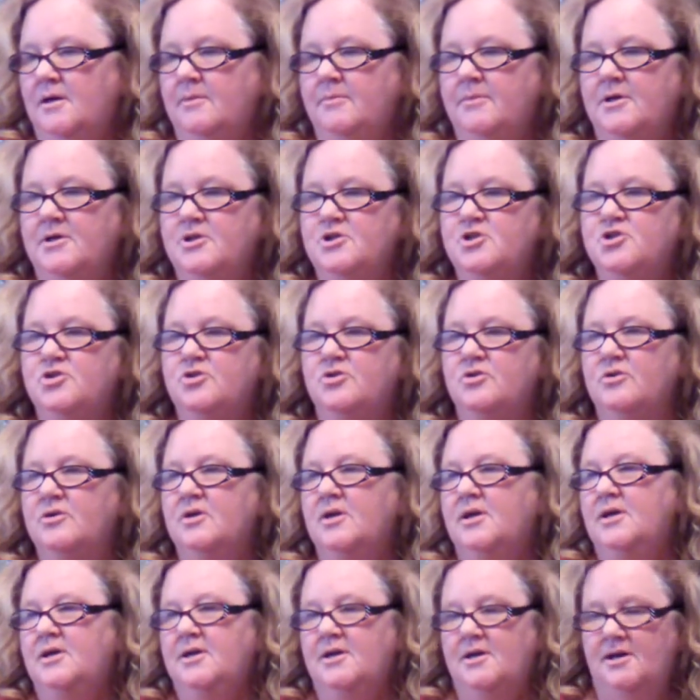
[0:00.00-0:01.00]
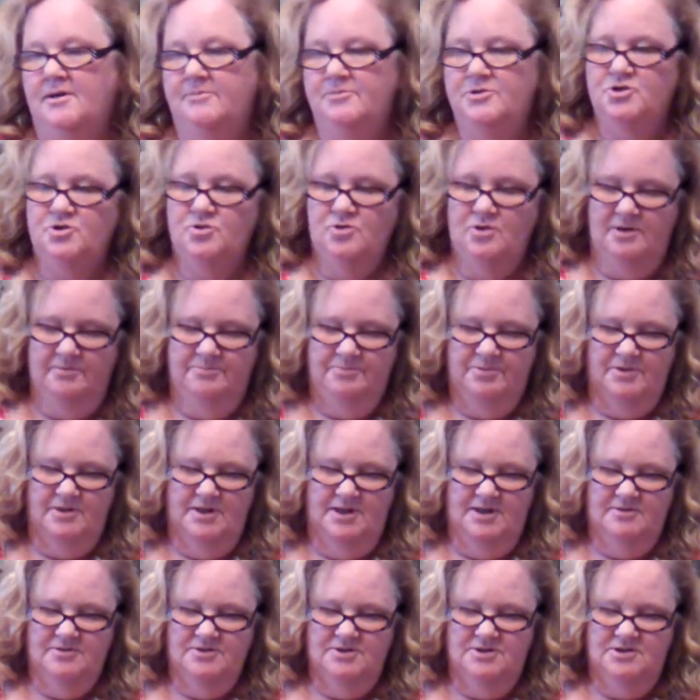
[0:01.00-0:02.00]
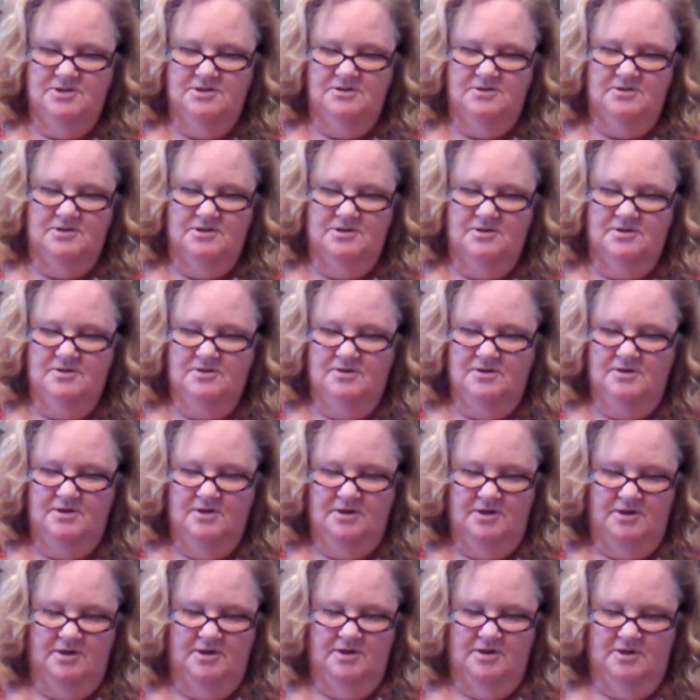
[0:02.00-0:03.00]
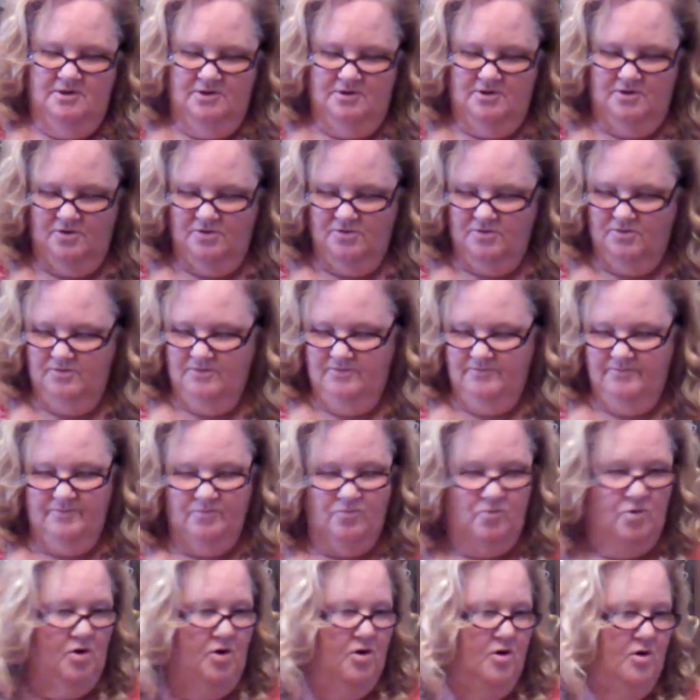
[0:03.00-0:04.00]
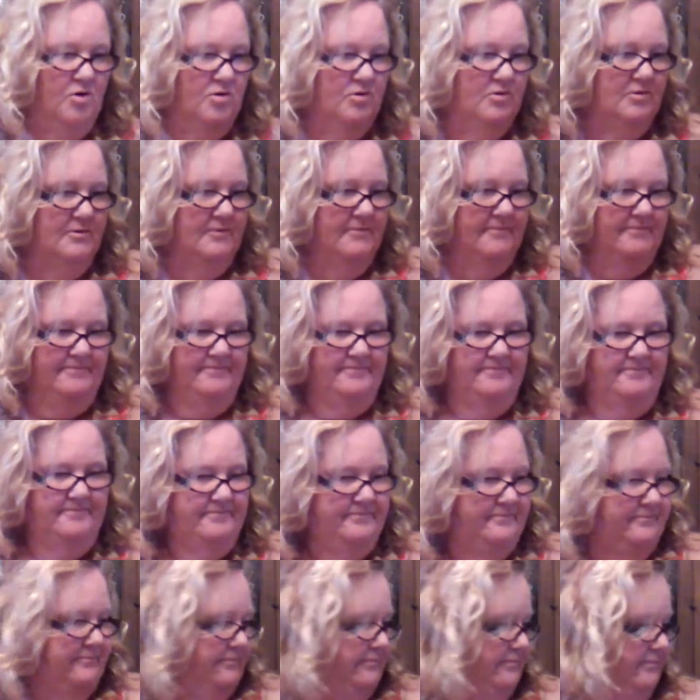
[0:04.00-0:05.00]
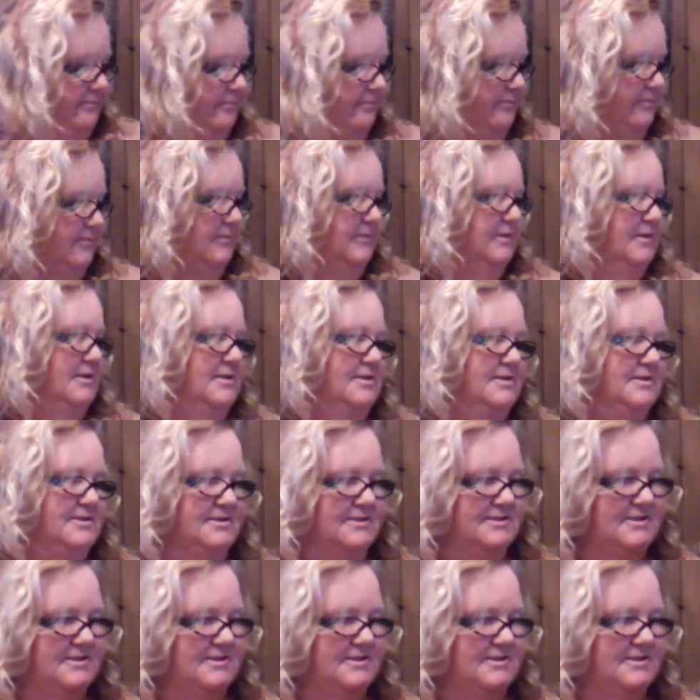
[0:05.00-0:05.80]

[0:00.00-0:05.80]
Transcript: I'm not sure. I'm sure I pronounced it wrong. Let's